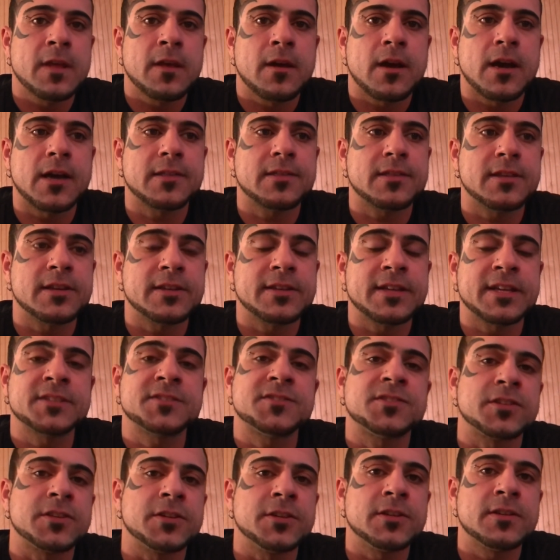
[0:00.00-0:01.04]
I think
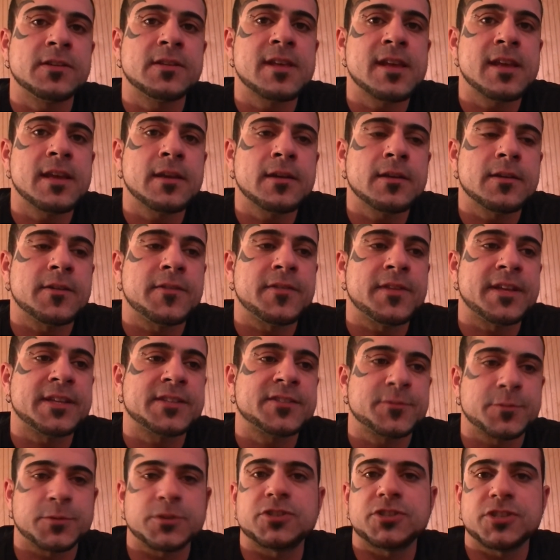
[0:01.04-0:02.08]
that's a good thing, and
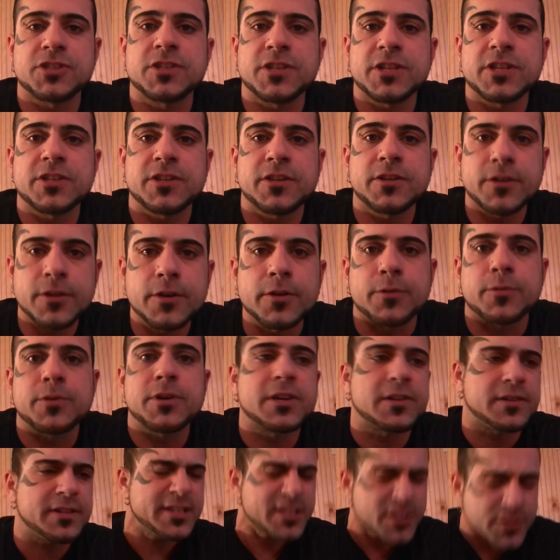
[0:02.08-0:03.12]
that's what you need to do,
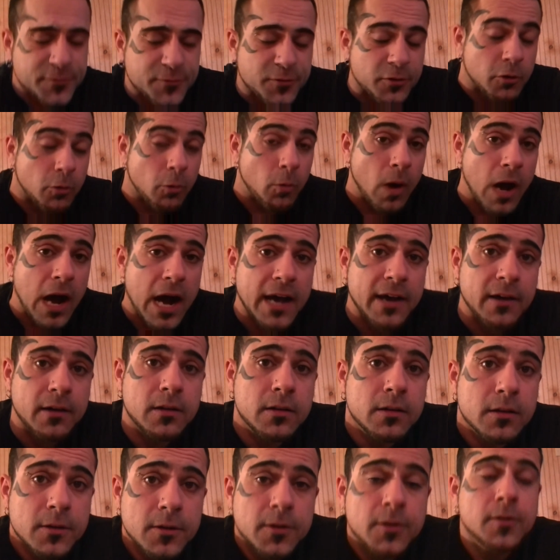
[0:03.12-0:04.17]
at least for a
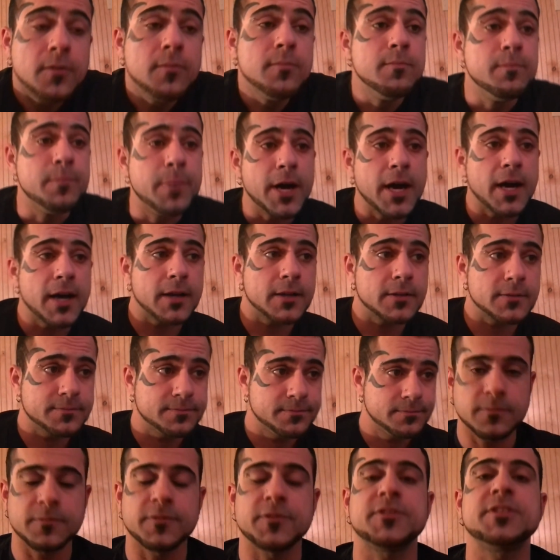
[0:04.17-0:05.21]
while. But
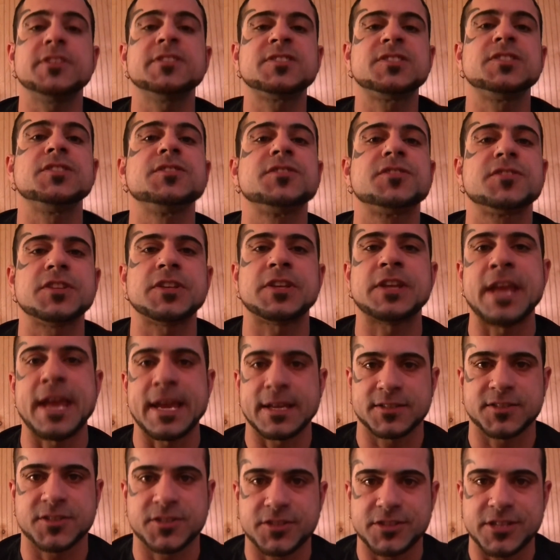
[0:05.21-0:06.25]
this is the
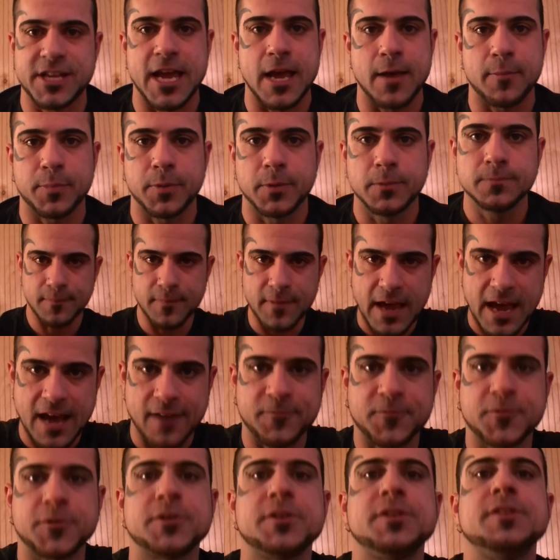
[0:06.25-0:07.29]
next step
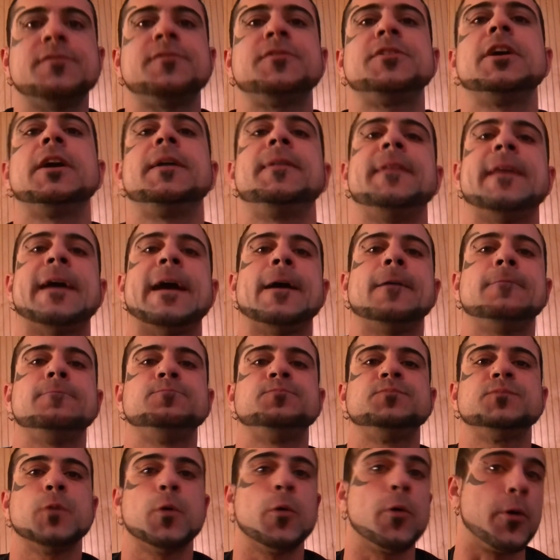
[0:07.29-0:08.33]
after you've done that,
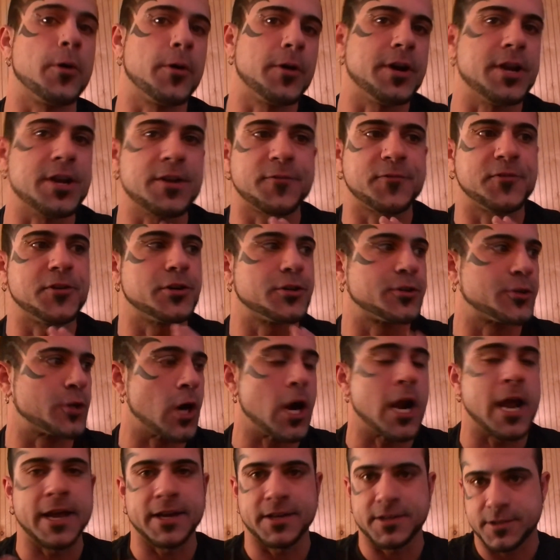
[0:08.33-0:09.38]
or if you're
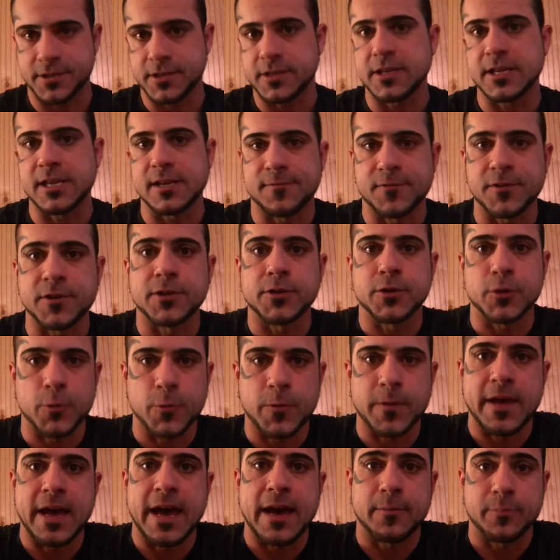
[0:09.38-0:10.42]
trying to even do
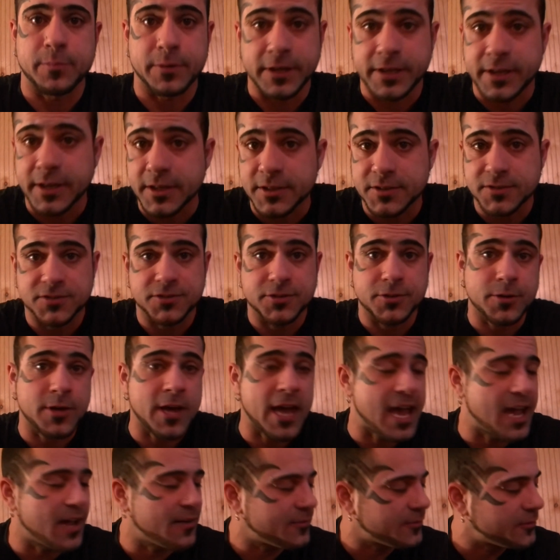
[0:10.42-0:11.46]
that, because you
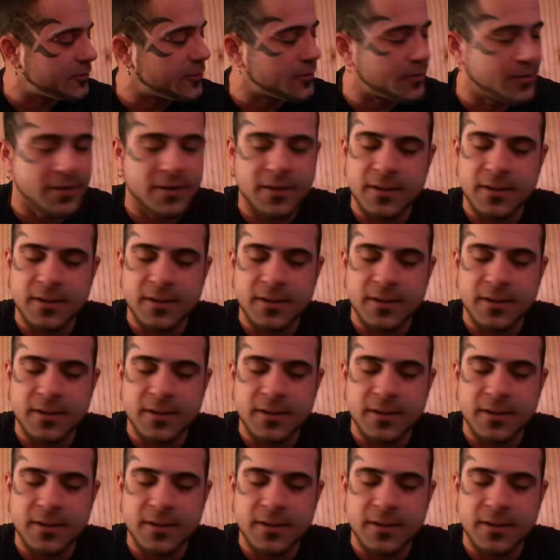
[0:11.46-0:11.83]
have no...